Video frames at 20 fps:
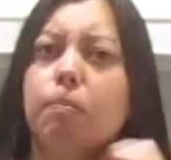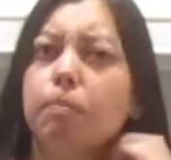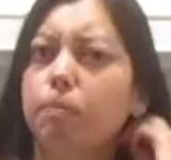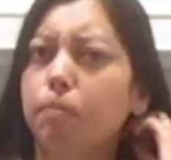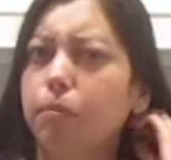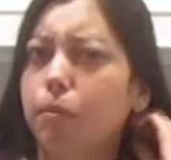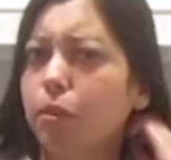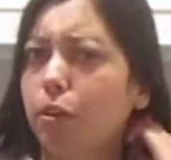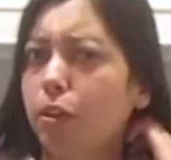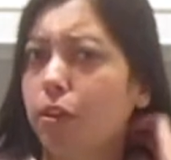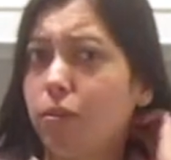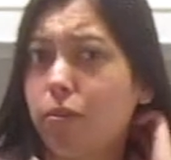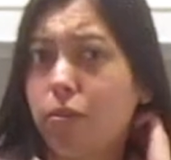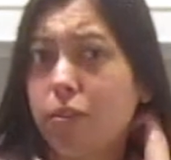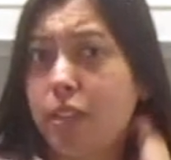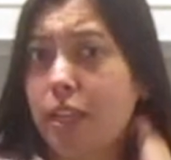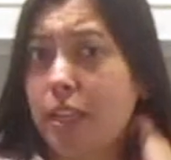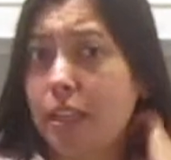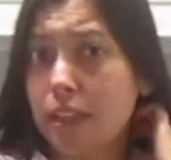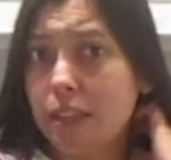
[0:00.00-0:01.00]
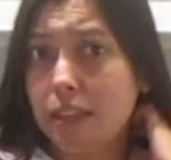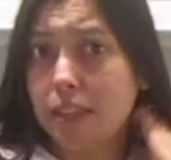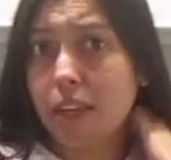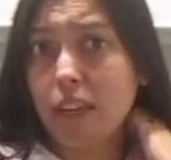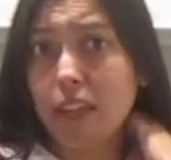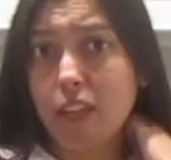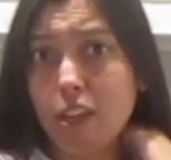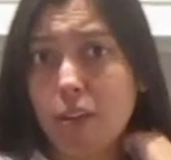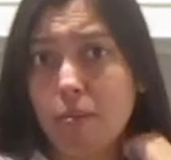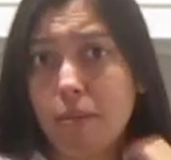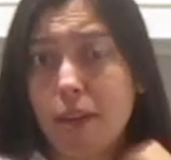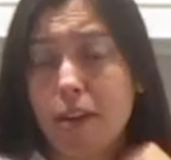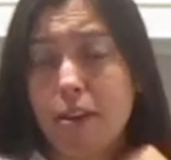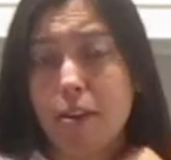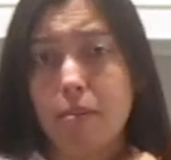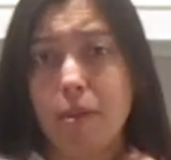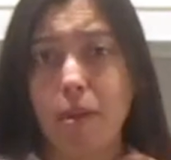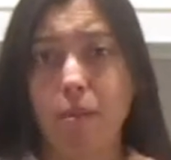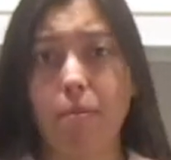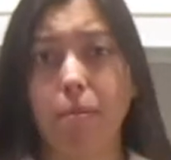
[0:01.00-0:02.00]
could have seasoned it a little
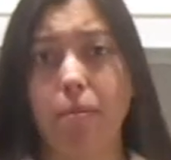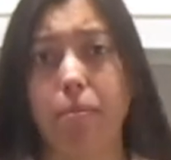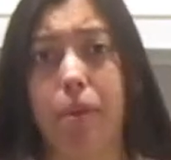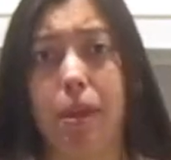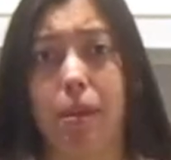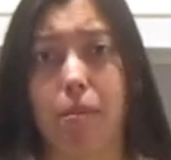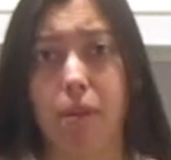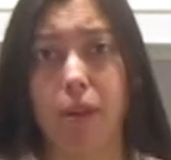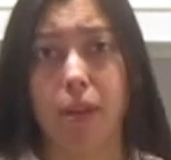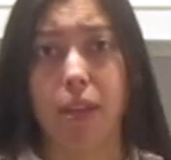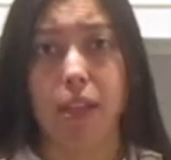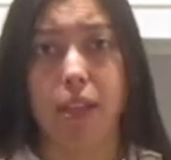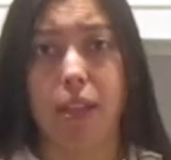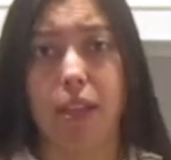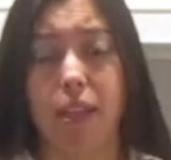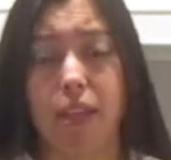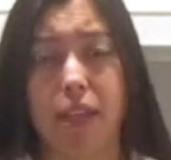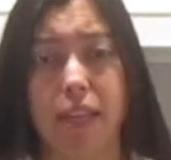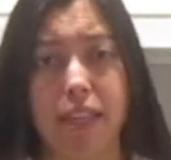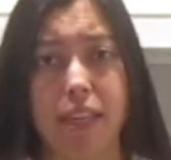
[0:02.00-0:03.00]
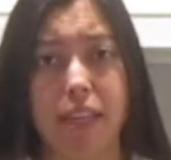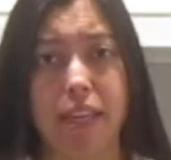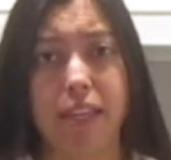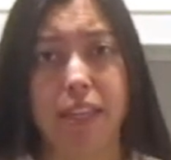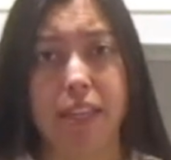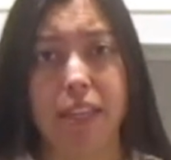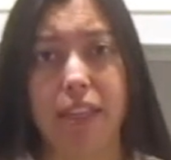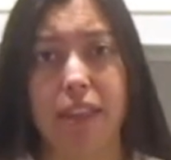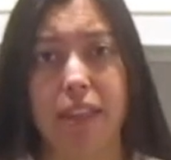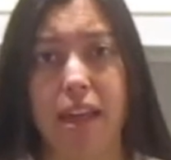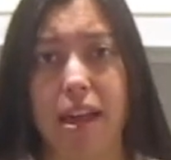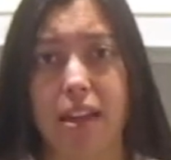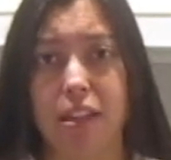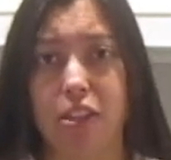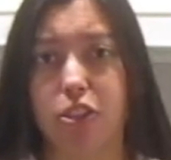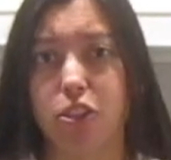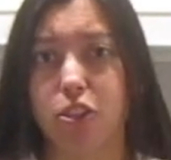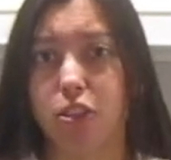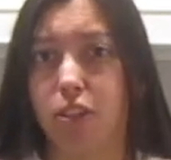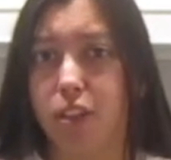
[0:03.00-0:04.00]
better. Maybe I think it did lack
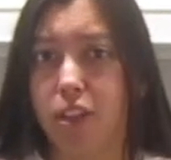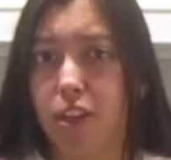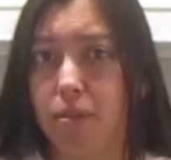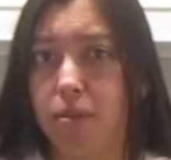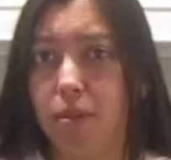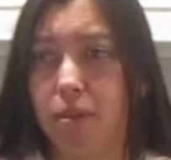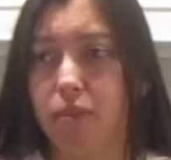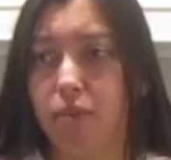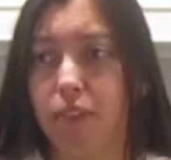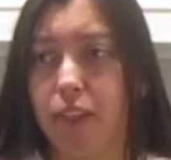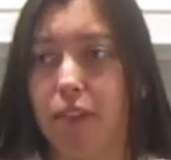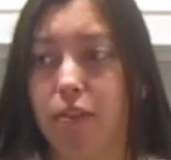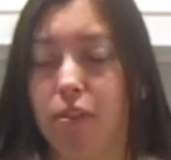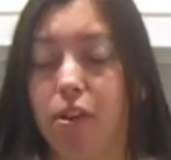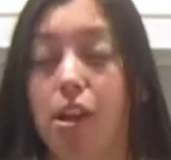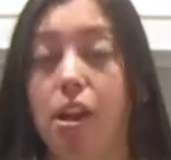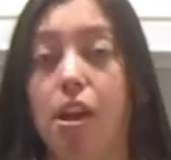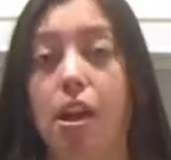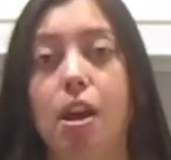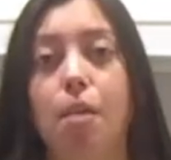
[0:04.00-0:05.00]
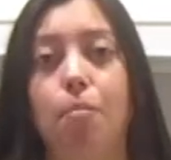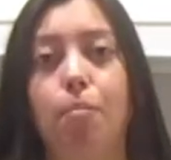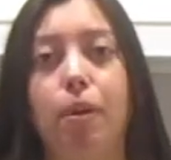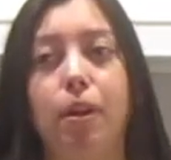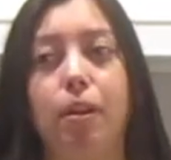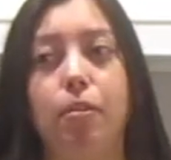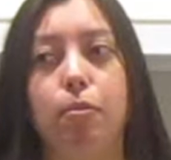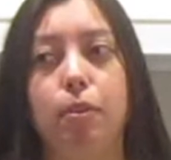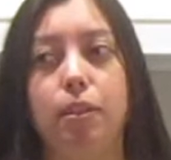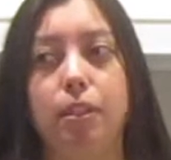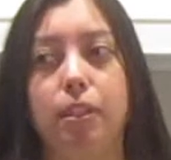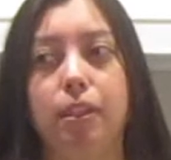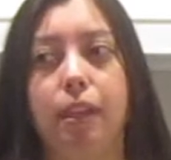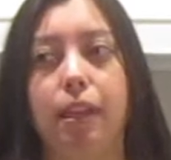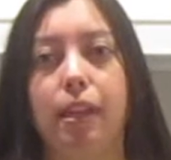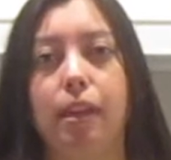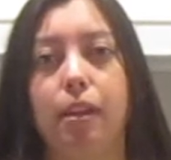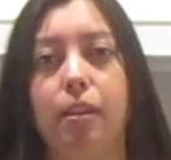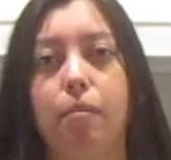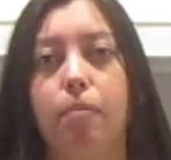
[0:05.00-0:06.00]
just a little bit of flavor, but it wasn't
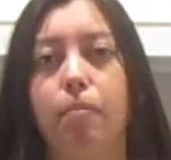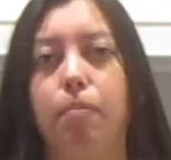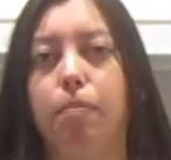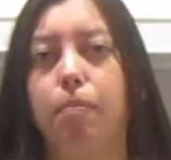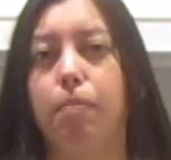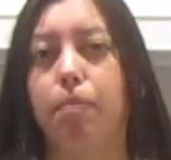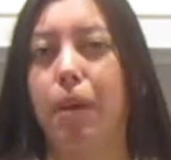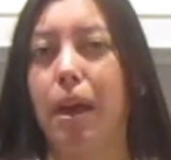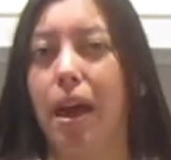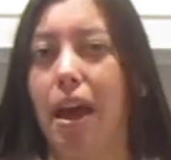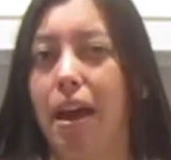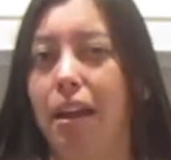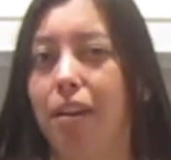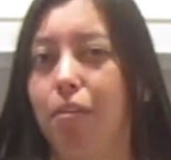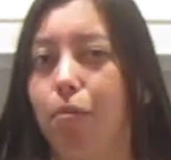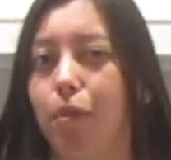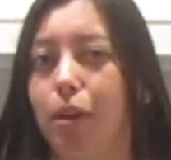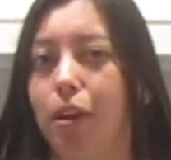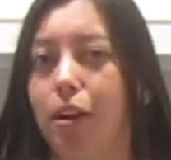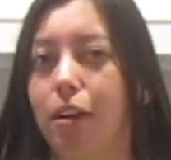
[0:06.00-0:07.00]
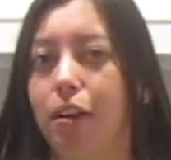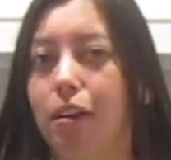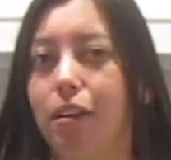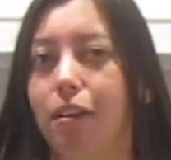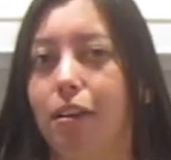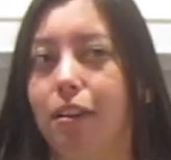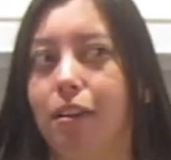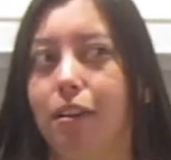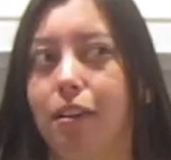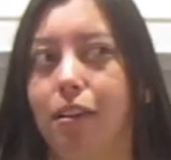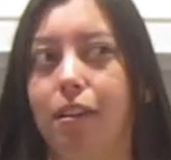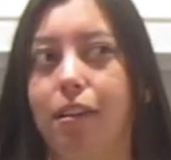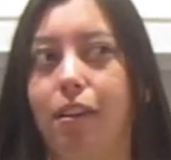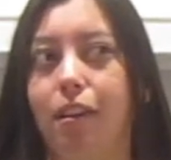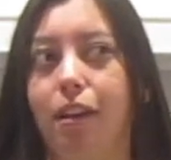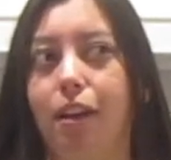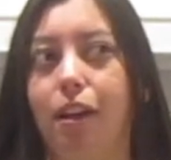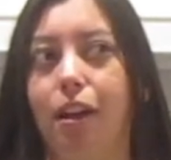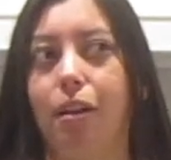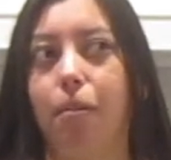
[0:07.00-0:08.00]
like bad where
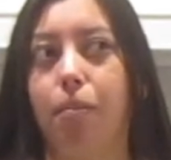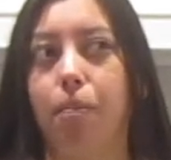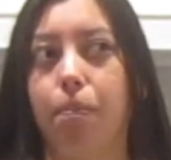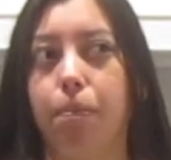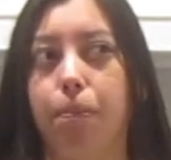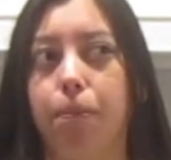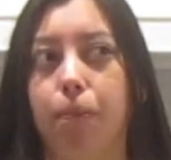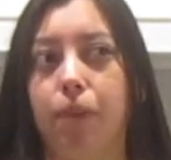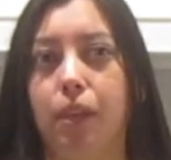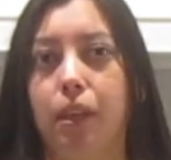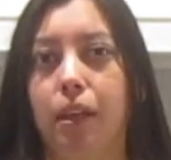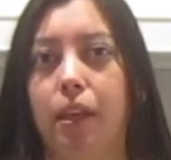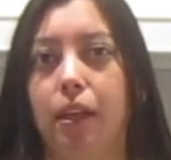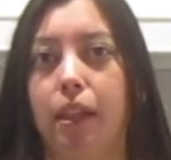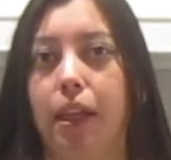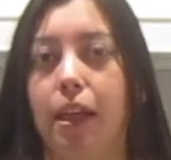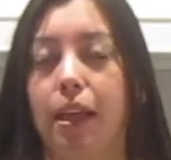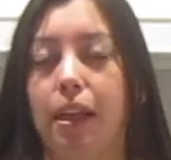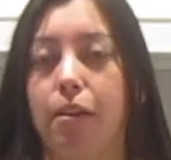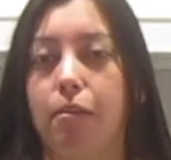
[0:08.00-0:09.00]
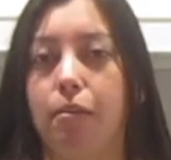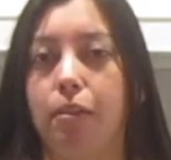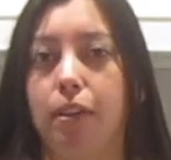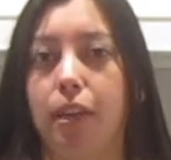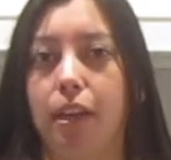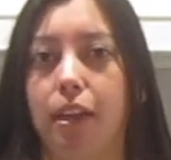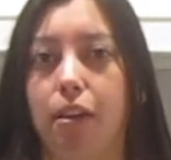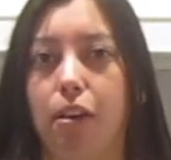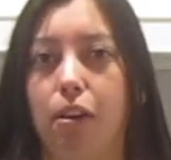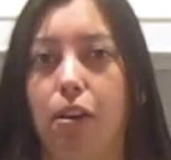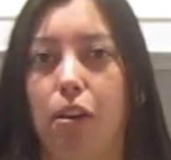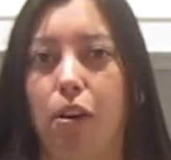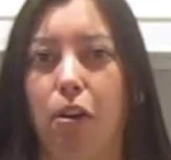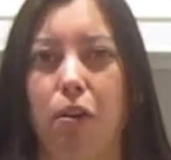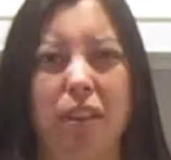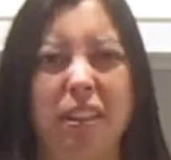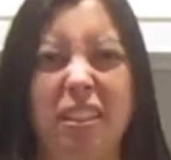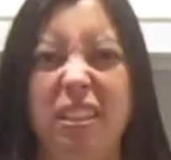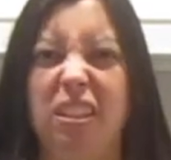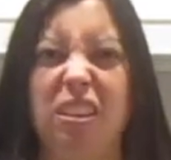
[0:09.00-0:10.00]
like it was like, oh,
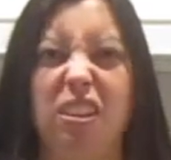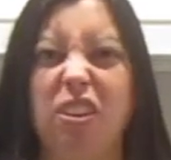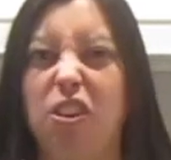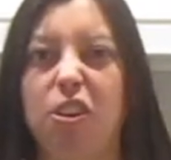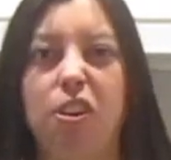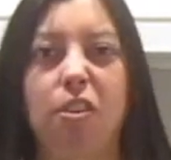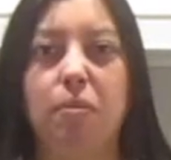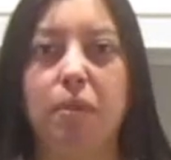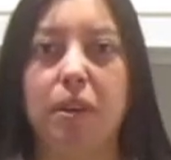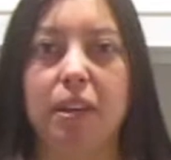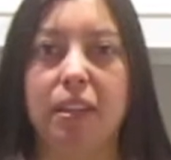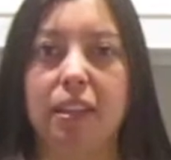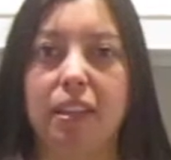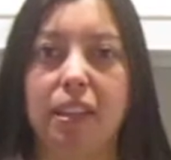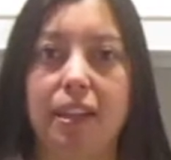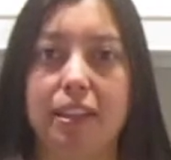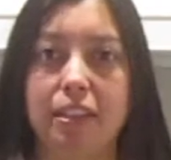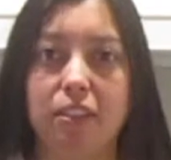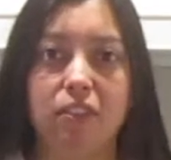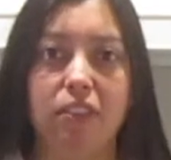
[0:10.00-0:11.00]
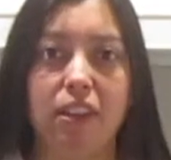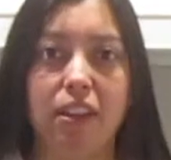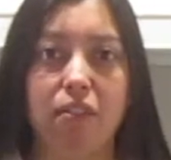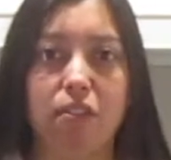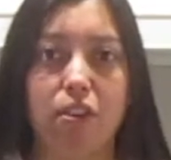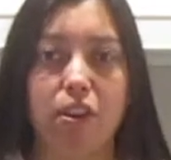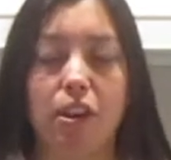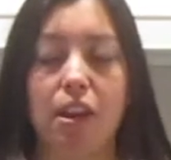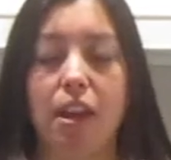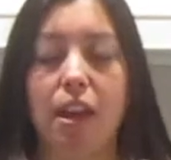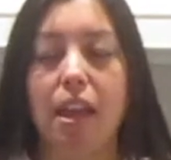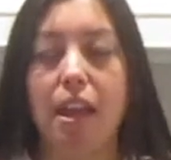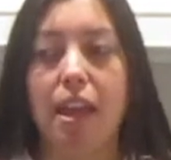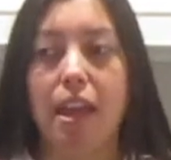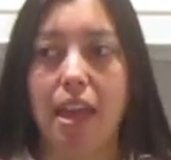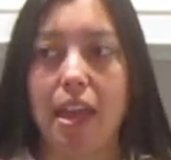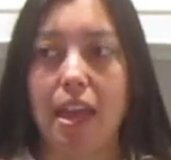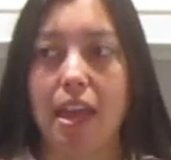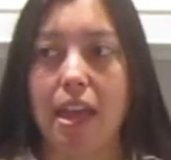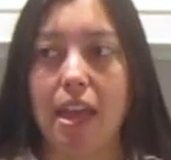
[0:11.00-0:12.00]
this isn't good because it lacks flavor.
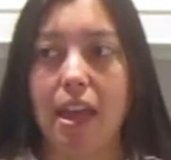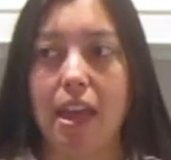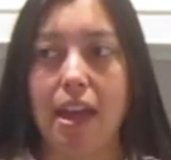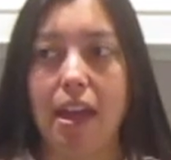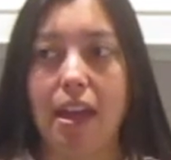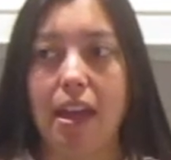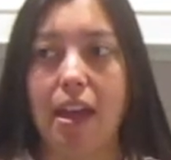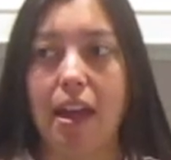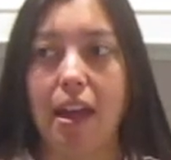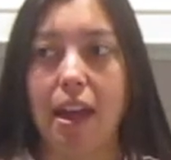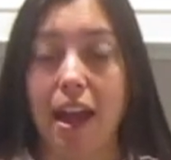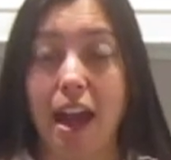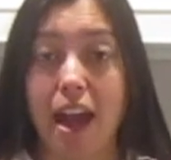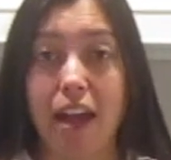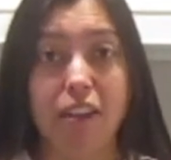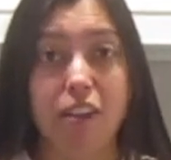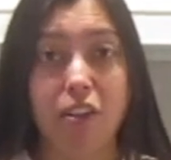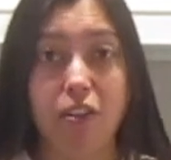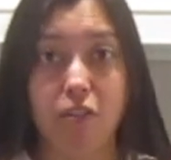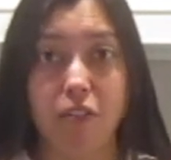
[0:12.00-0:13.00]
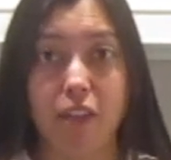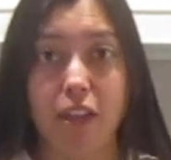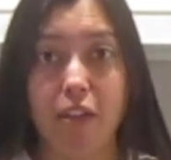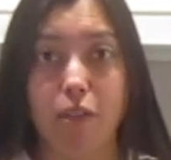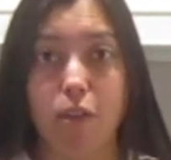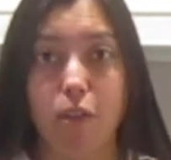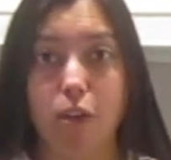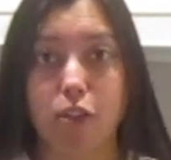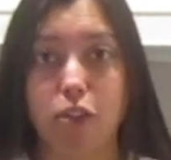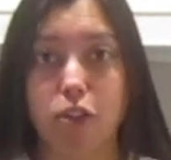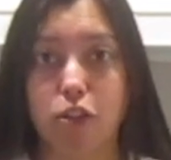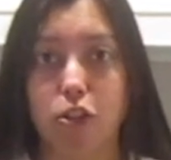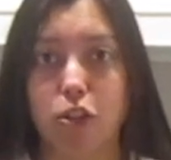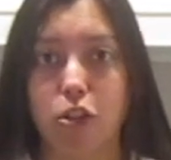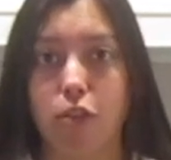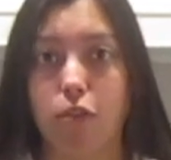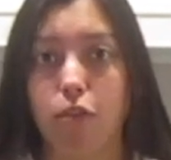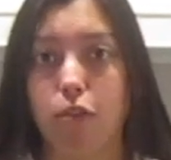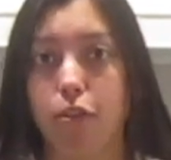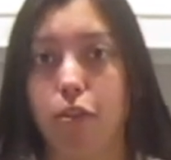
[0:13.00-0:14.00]
It had the flavor, it just
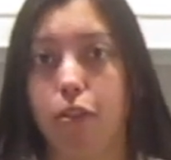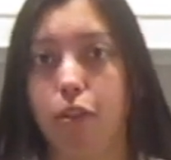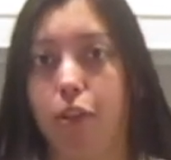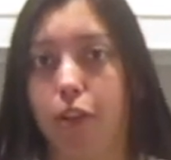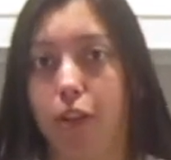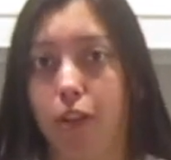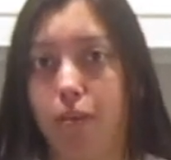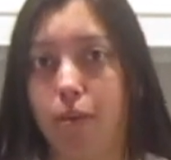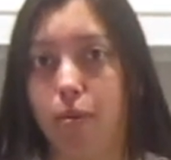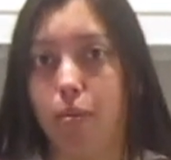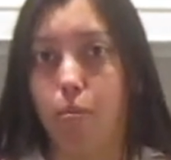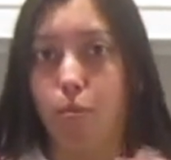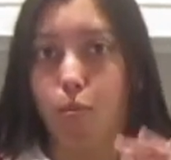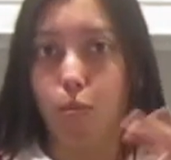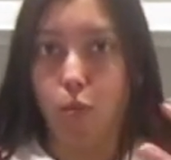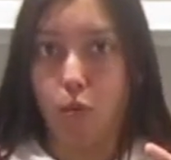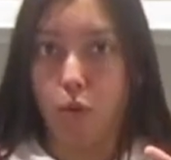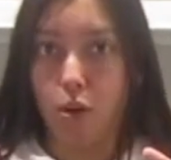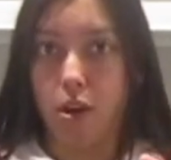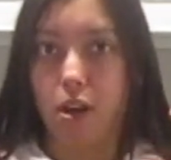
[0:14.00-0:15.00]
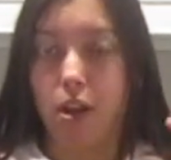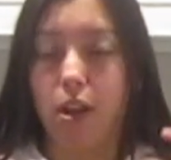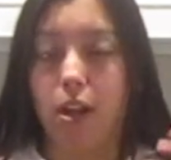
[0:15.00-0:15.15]
could have used a little bit more.